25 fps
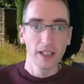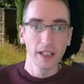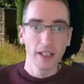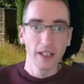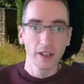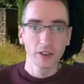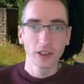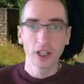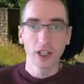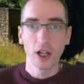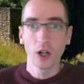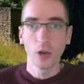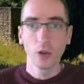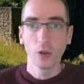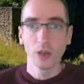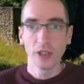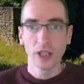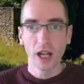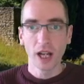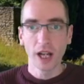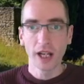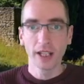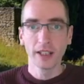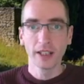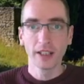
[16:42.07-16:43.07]
on to hole
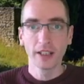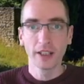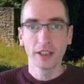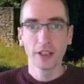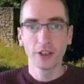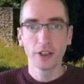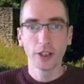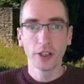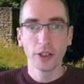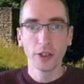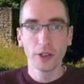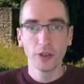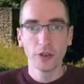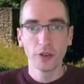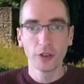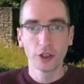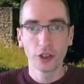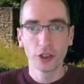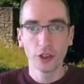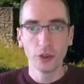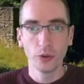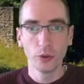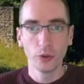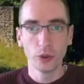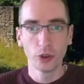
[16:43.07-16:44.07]
9. I'm going to show you
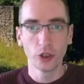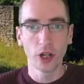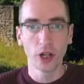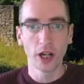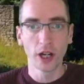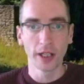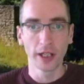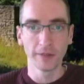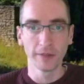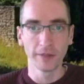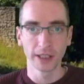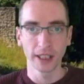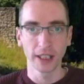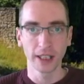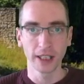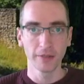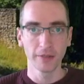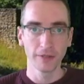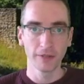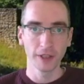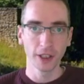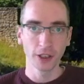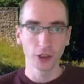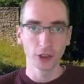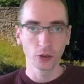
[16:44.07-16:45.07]
2 drives here.
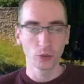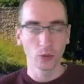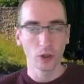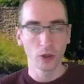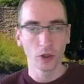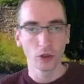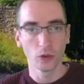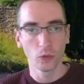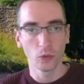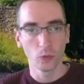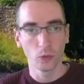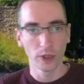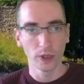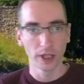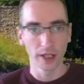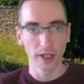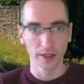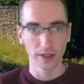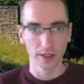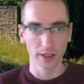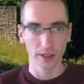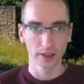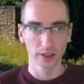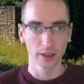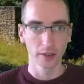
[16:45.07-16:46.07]
First one
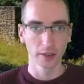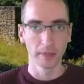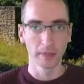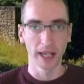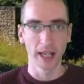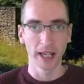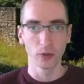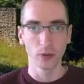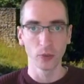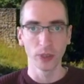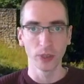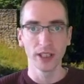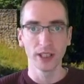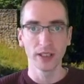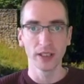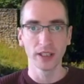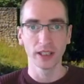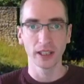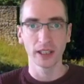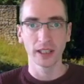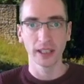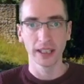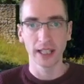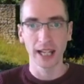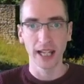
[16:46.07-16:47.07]
with some headwind,
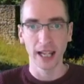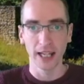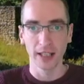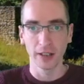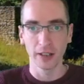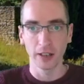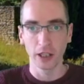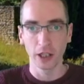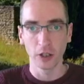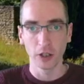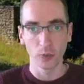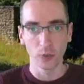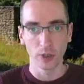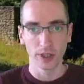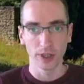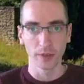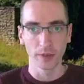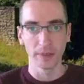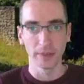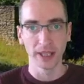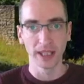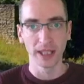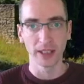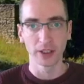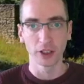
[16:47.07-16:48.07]
and again going with the
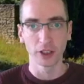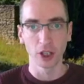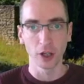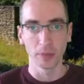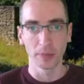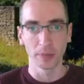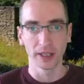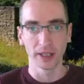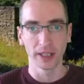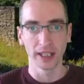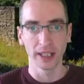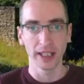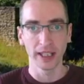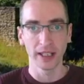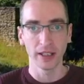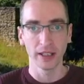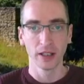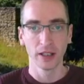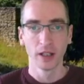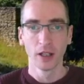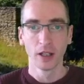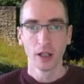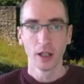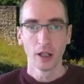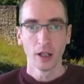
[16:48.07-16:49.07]
big topper here.
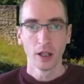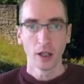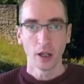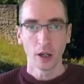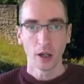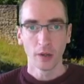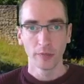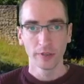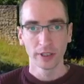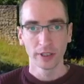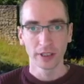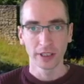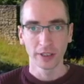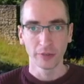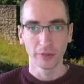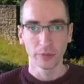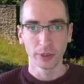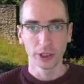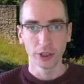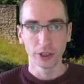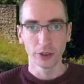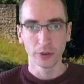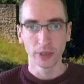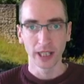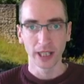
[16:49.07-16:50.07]
Obviously, if we
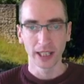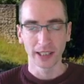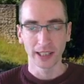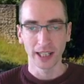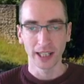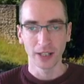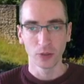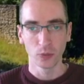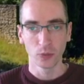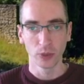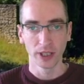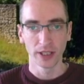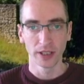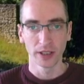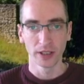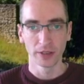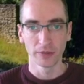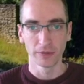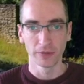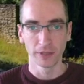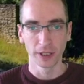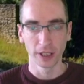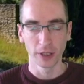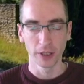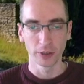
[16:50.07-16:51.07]
do get headwind
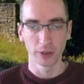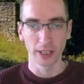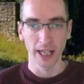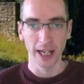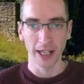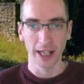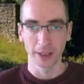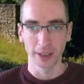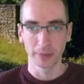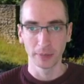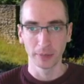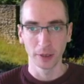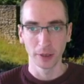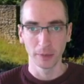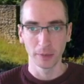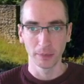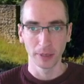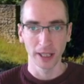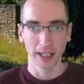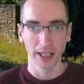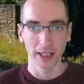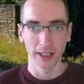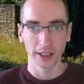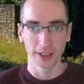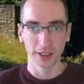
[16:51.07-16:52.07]
for those expert
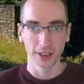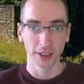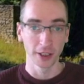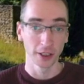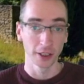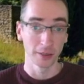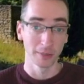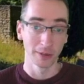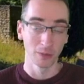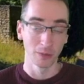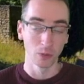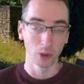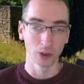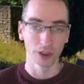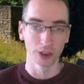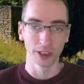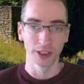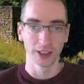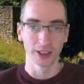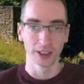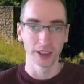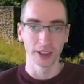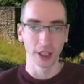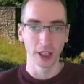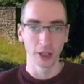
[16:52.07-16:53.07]
players, you're going to be wanting
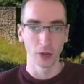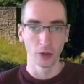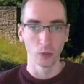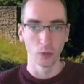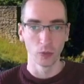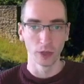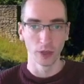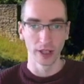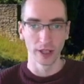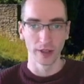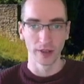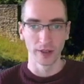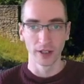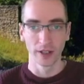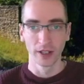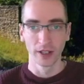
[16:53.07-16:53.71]
to go with